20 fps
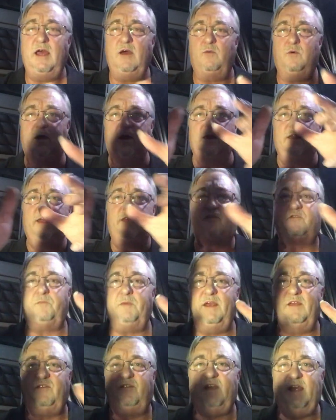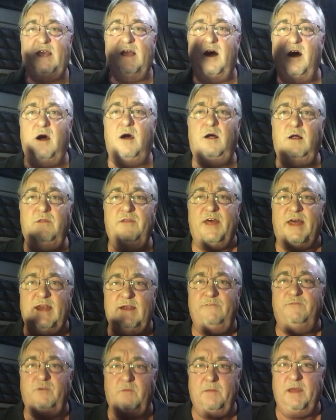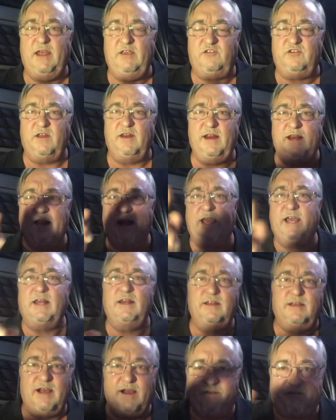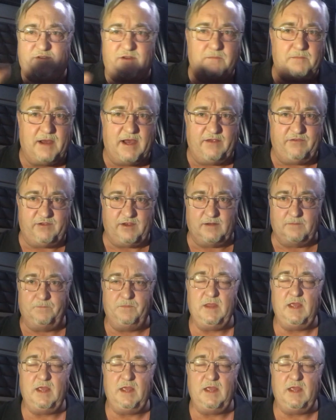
where it lets me see all that information and I can customize it.